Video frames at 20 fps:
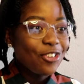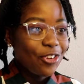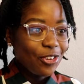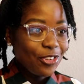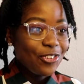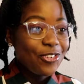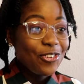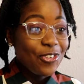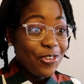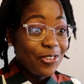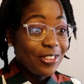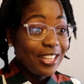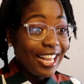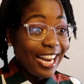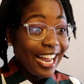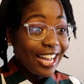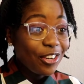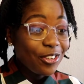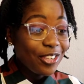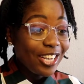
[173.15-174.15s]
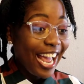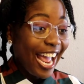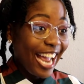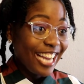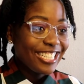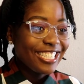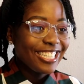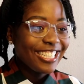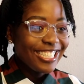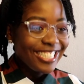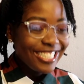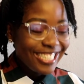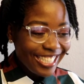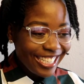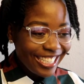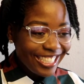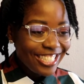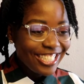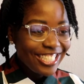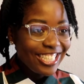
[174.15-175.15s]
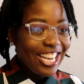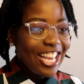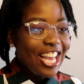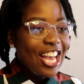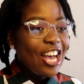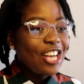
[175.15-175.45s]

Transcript: not know that I could actually teach.